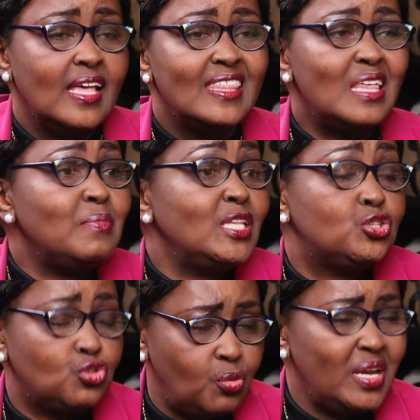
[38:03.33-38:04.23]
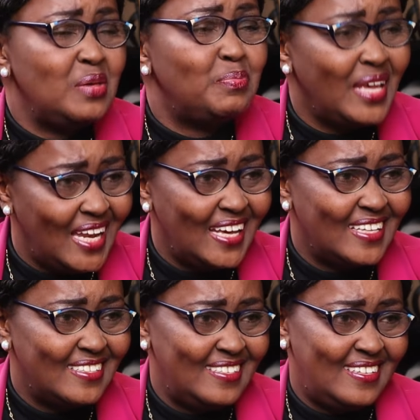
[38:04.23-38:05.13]
they made so many
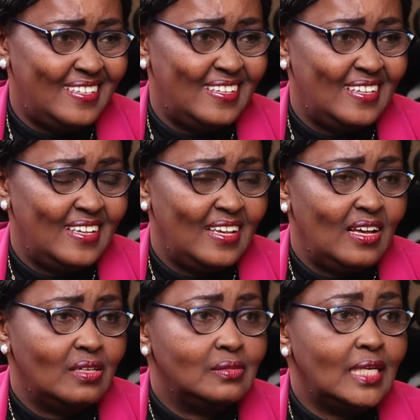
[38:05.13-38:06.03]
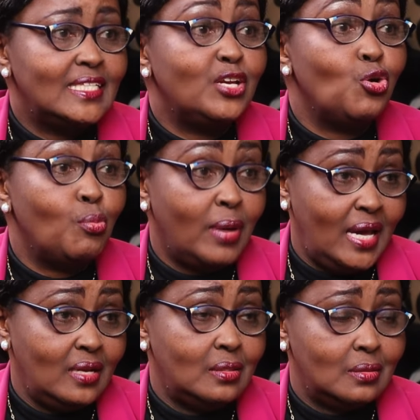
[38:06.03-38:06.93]
billions that they don't
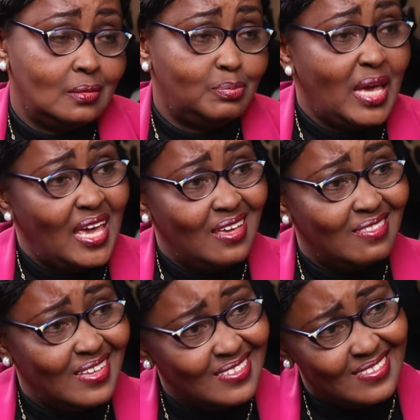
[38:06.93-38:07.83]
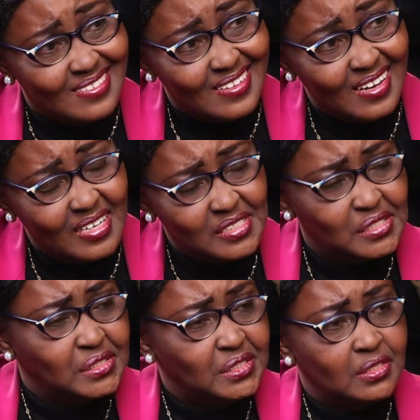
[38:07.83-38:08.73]
mind paying these
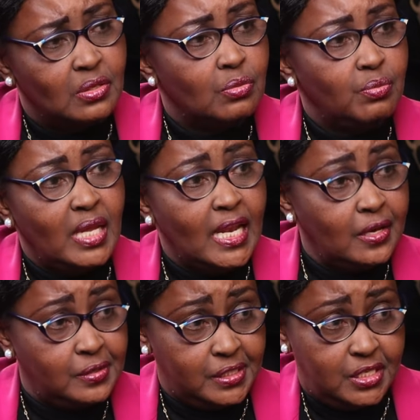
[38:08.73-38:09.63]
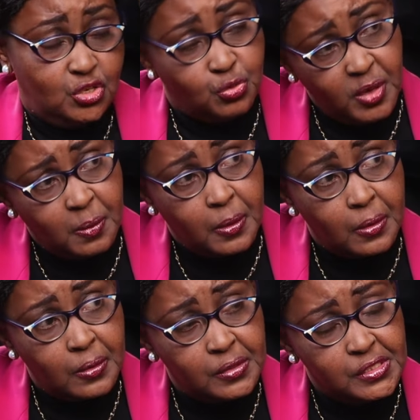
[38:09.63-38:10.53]
millions to people.
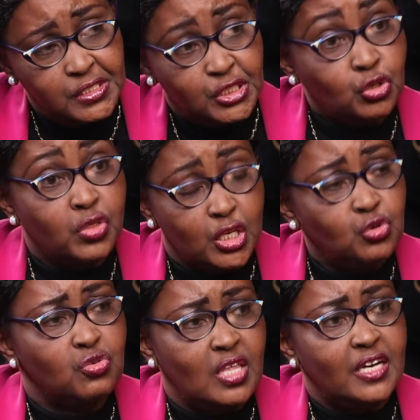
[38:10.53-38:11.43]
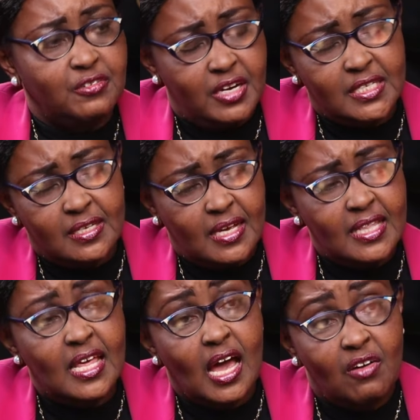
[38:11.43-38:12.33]
So they took that risk, and they
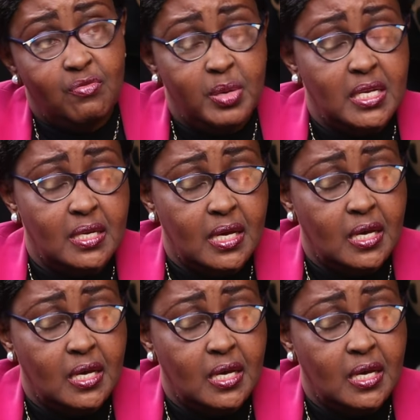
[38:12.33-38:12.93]
have been,